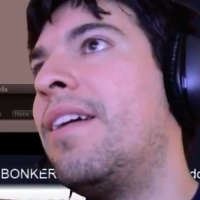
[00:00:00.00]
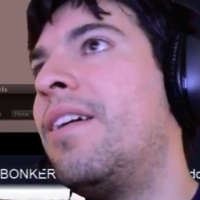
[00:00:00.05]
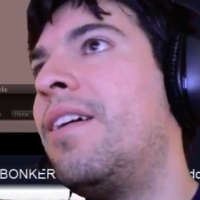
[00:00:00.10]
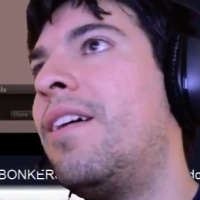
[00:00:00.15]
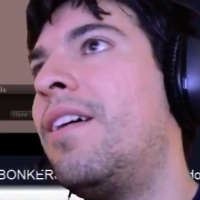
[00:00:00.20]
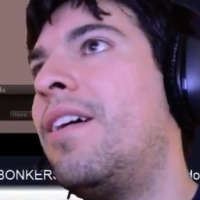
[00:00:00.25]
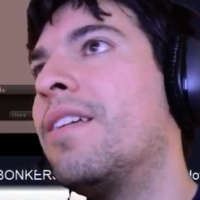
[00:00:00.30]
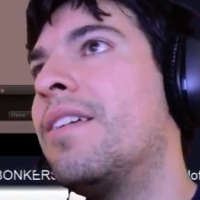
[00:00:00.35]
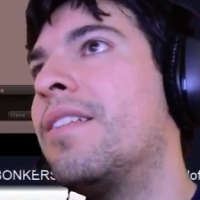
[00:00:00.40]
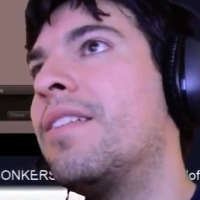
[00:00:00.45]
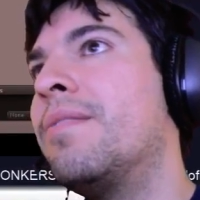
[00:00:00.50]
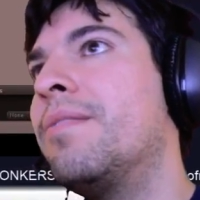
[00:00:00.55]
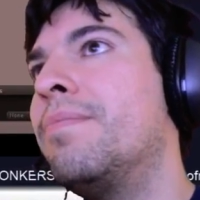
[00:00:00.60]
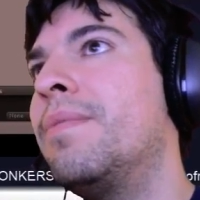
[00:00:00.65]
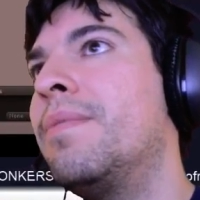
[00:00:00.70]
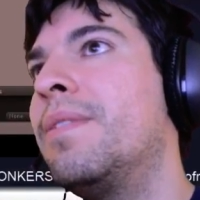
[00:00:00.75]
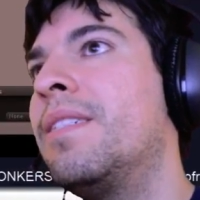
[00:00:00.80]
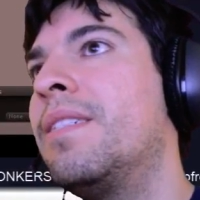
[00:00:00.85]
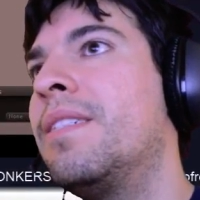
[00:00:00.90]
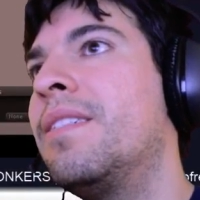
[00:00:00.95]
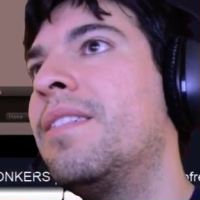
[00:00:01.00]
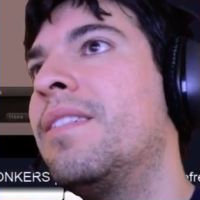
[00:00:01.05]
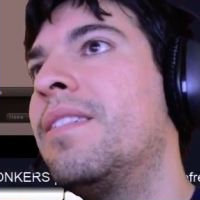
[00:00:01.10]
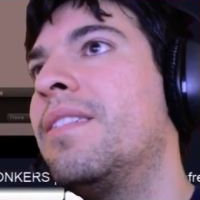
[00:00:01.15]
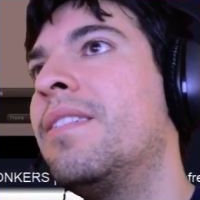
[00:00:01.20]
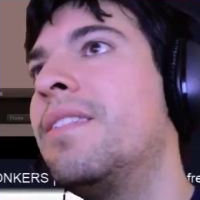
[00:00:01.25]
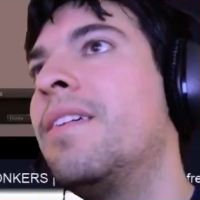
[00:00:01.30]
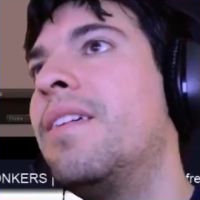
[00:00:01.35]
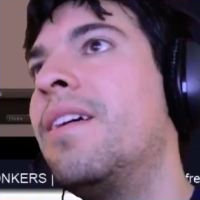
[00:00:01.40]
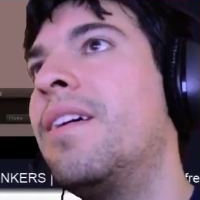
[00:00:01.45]
Awesome.
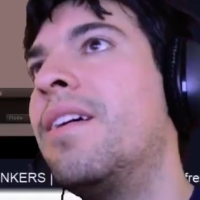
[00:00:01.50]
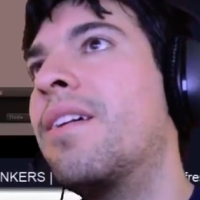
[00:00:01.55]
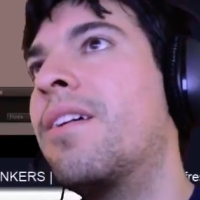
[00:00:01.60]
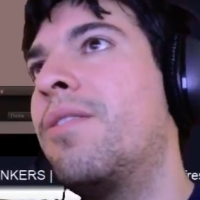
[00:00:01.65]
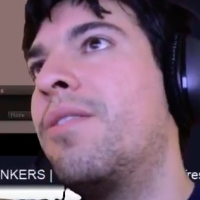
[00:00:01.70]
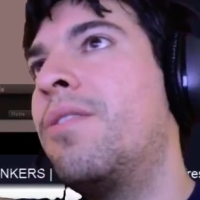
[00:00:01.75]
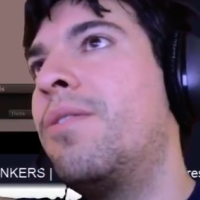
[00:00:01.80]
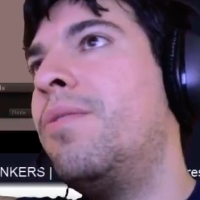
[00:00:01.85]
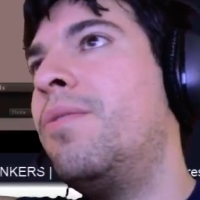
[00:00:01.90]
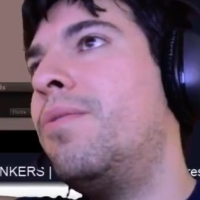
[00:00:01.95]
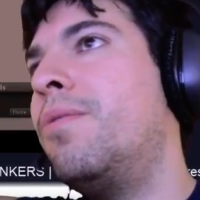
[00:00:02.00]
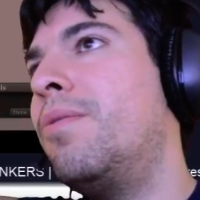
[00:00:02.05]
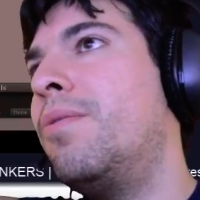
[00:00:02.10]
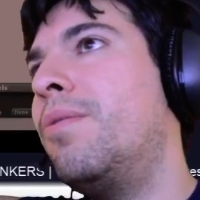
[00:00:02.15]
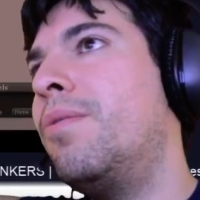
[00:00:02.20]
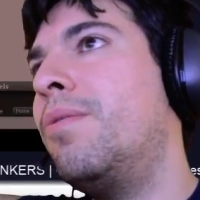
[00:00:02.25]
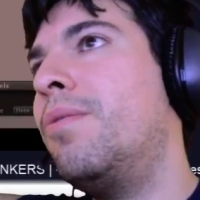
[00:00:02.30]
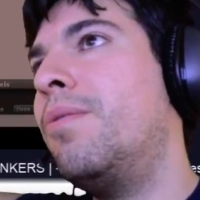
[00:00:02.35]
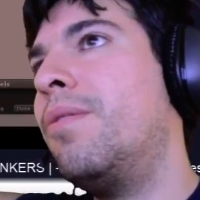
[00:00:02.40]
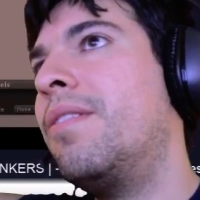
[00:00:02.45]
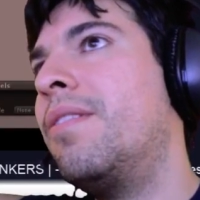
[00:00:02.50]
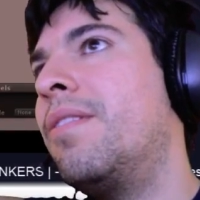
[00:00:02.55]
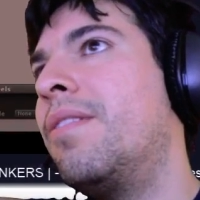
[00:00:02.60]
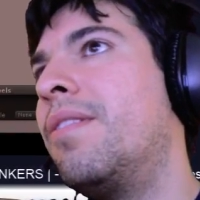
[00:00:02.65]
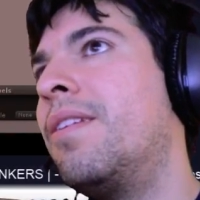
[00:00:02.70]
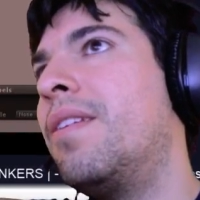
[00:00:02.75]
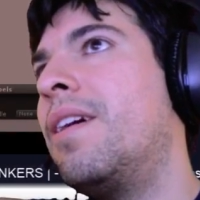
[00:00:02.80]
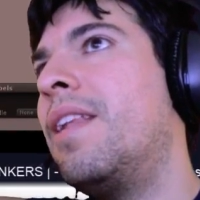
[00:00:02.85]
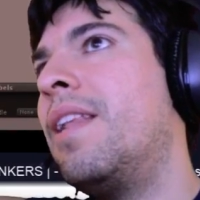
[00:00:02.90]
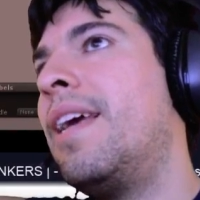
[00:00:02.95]
Cool,
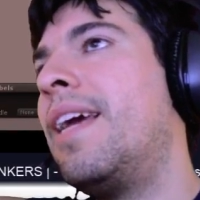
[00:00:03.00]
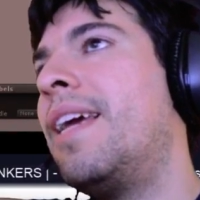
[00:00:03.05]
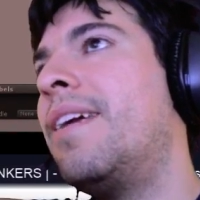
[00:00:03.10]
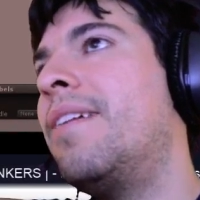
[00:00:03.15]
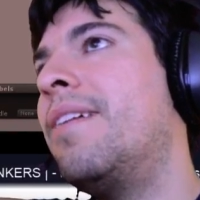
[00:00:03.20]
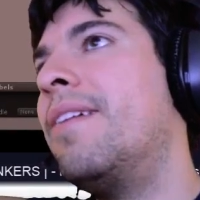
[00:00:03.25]
I like it.